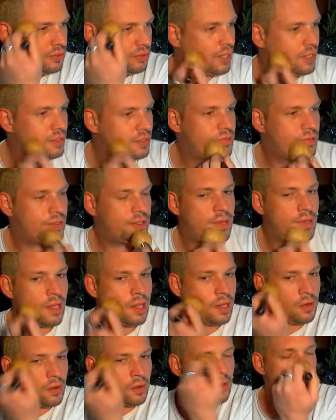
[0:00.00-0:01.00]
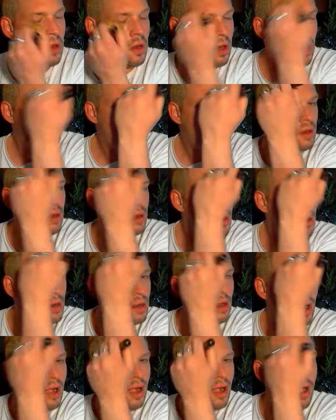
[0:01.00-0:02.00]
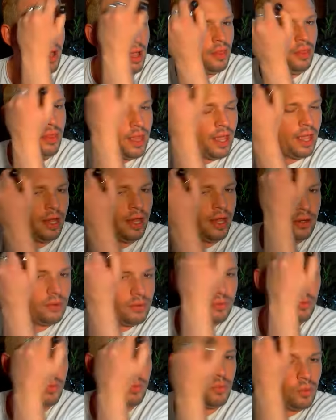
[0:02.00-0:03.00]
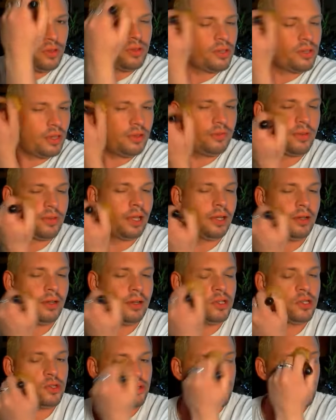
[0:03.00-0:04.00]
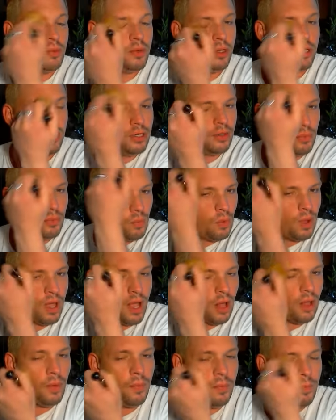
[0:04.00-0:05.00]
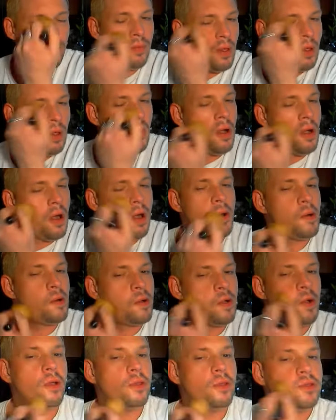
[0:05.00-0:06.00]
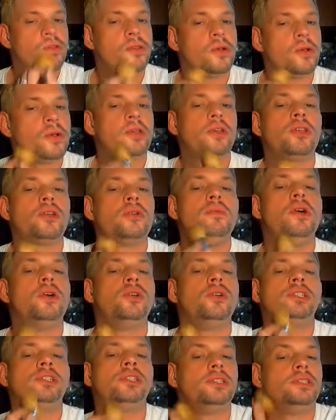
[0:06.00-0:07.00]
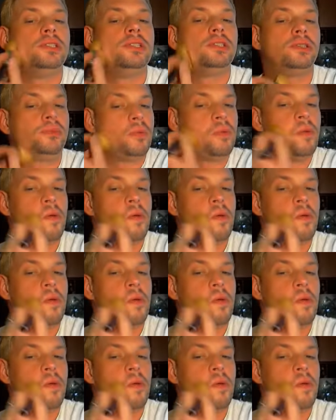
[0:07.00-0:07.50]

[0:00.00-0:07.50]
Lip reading: my skin. And then once I've kind of distributed it well, I'll go in circular motions